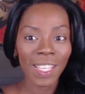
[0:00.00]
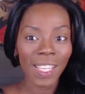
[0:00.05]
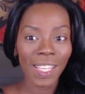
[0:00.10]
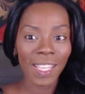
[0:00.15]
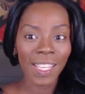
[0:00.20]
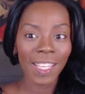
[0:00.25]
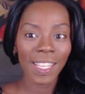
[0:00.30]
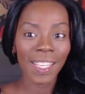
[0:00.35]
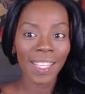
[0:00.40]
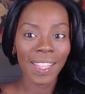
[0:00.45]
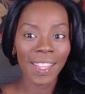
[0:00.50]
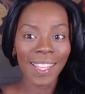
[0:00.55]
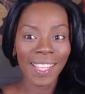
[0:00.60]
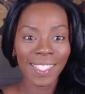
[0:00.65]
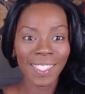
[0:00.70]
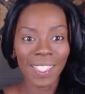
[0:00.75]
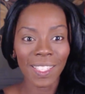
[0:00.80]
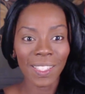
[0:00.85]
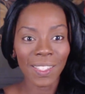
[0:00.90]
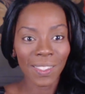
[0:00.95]
And
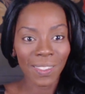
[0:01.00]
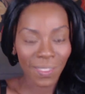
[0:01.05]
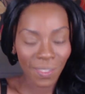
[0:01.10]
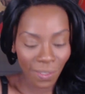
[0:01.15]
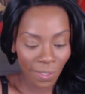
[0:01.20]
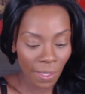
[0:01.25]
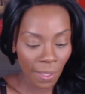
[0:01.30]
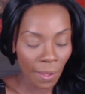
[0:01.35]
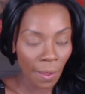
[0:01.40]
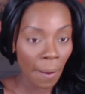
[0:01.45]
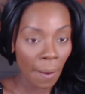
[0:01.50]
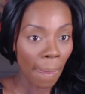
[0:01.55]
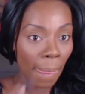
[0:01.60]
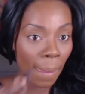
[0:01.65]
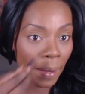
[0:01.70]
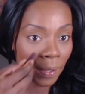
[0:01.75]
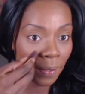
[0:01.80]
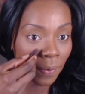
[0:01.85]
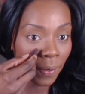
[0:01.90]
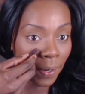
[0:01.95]
that's it.
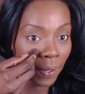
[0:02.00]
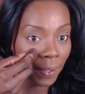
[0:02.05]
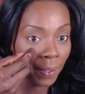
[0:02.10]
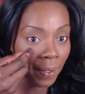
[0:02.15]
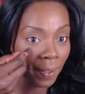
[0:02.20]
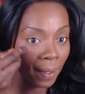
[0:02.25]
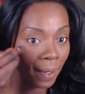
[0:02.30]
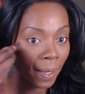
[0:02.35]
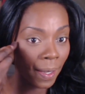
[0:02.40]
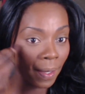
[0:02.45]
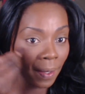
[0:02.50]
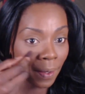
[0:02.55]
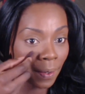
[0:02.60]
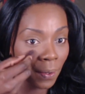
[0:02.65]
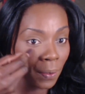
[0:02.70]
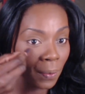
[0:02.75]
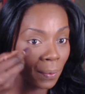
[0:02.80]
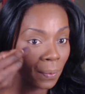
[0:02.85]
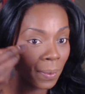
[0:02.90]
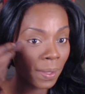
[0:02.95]
As far as I
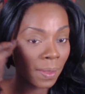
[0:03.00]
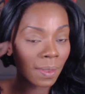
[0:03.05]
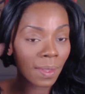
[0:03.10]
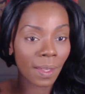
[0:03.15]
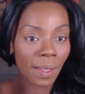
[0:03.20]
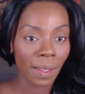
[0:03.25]
go with,